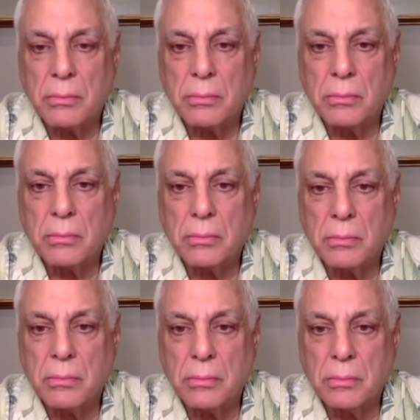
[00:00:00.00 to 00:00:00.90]

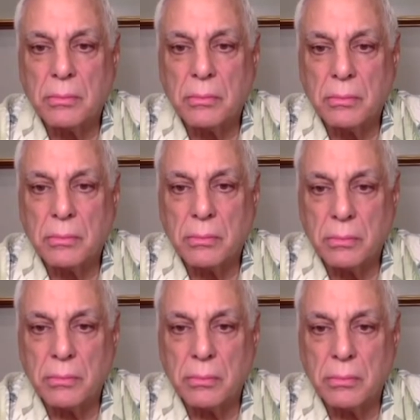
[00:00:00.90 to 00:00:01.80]

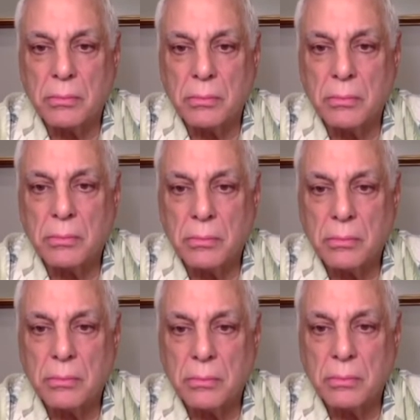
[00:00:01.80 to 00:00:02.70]

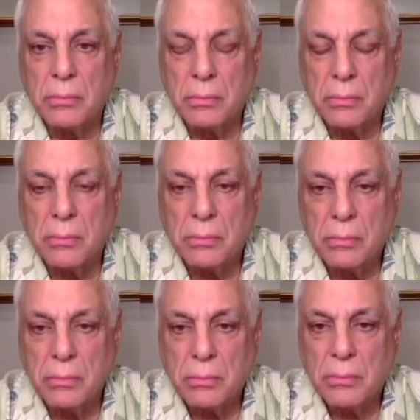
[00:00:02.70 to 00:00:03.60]

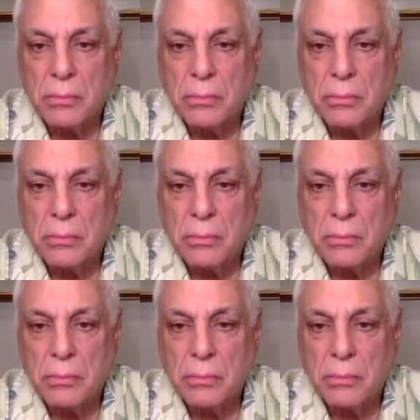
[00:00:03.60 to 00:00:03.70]
No words are spoken by the person on screen.